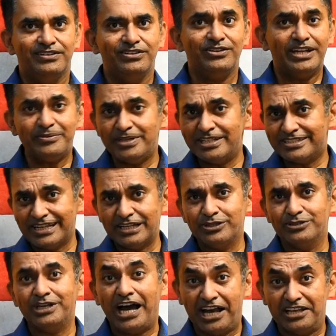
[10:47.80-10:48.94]
Now, let me tell
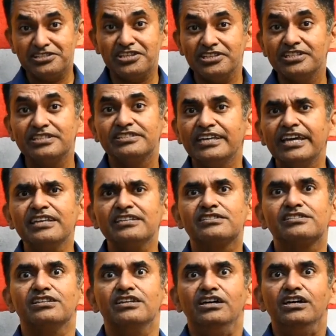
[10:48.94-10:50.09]
you, the answer is
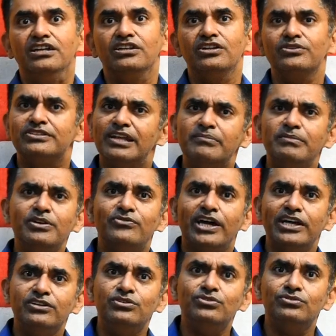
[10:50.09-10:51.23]
yes. Now, tell me,
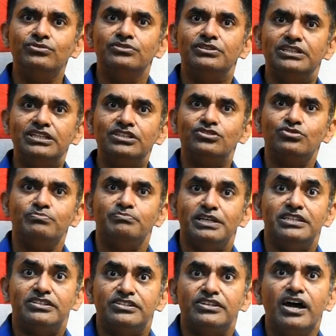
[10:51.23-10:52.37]
why do you need to
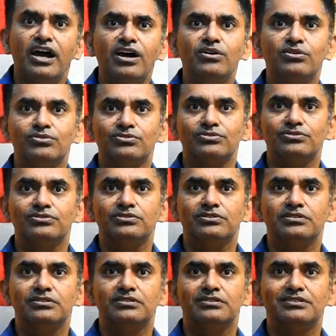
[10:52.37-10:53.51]
meet now?
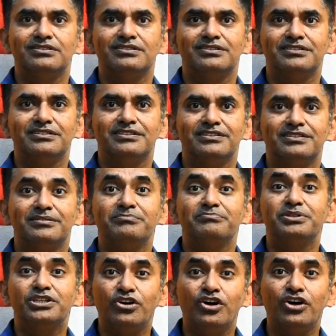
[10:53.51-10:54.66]

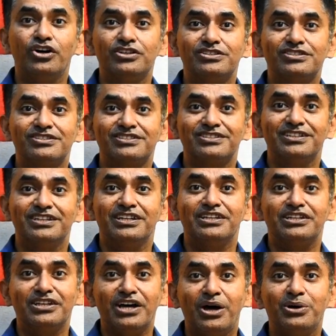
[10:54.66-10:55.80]
Because
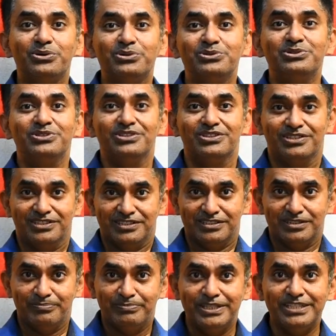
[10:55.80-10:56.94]
now
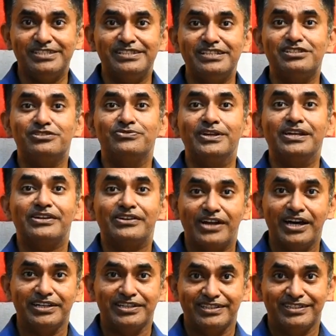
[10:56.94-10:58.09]
the business will
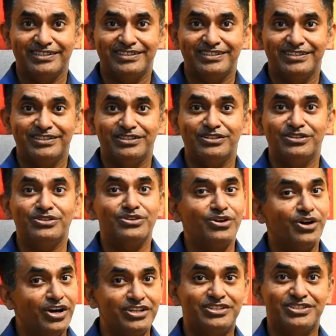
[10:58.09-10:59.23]
run,
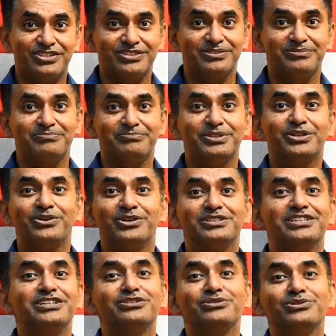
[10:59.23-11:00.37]
not because he